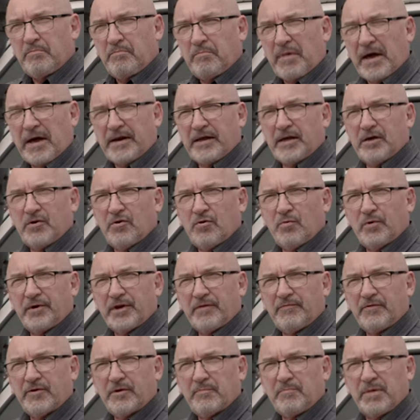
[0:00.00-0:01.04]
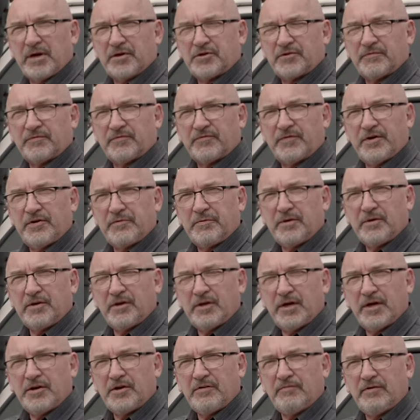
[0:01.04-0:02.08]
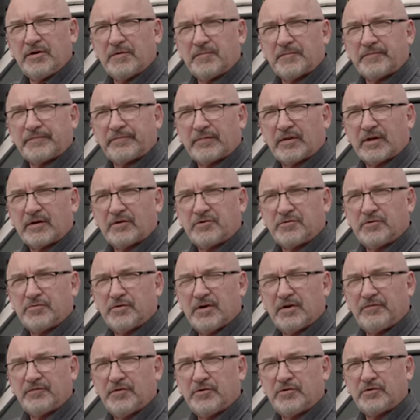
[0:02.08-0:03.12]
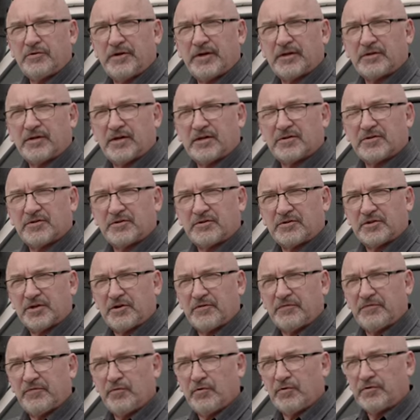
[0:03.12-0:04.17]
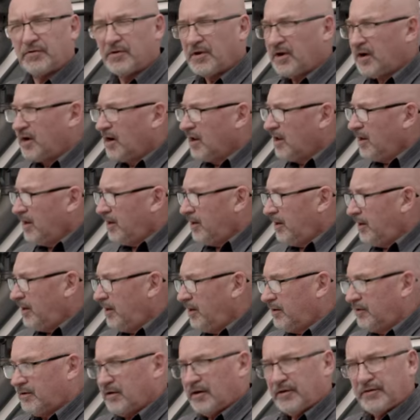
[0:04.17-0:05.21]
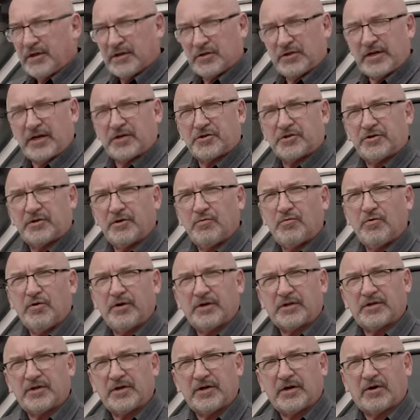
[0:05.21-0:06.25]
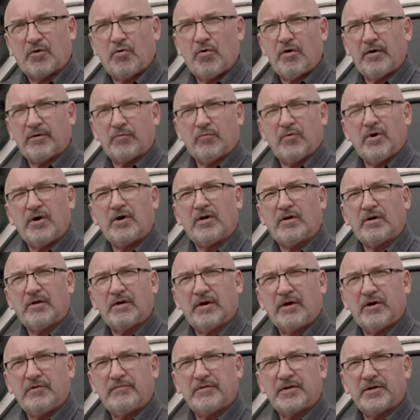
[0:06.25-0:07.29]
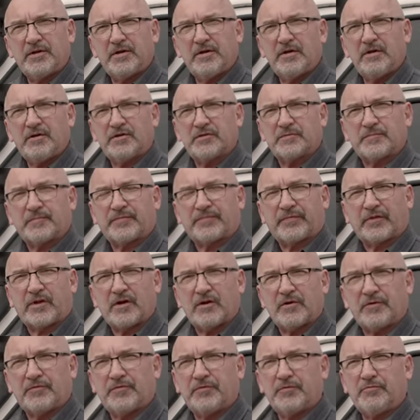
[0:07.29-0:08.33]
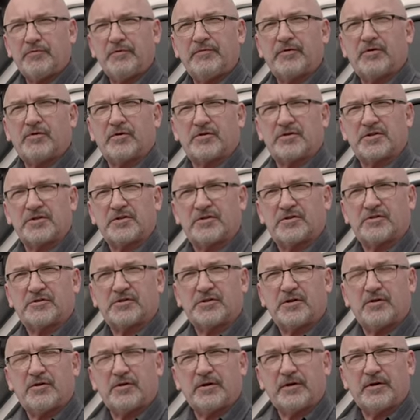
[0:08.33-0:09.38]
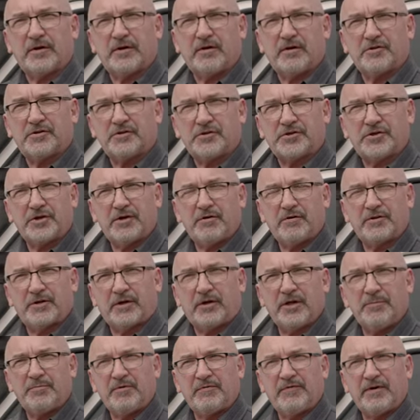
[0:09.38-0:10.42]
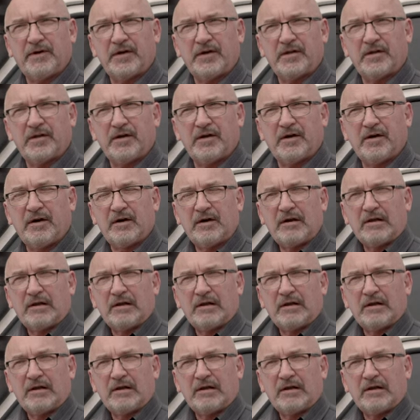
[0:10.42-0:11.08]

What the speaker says: padding or whatever, a bunch of foam in the end of it to filter out dust and so forth. And that's actually worked quite well over the years going through river crossings and so on. And I'll just show a clip of a